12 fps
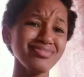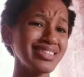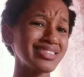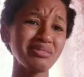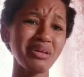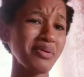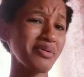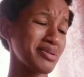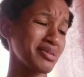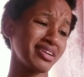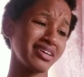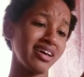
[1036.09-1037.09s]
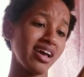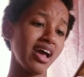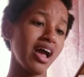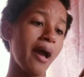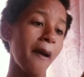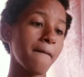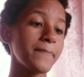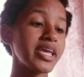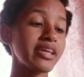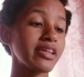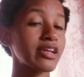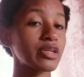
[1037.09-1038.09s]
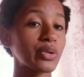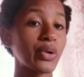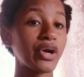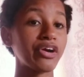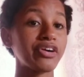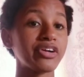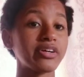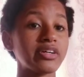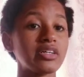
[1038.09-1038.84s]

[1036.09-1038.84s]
Sometimes I be ready. Being ignored.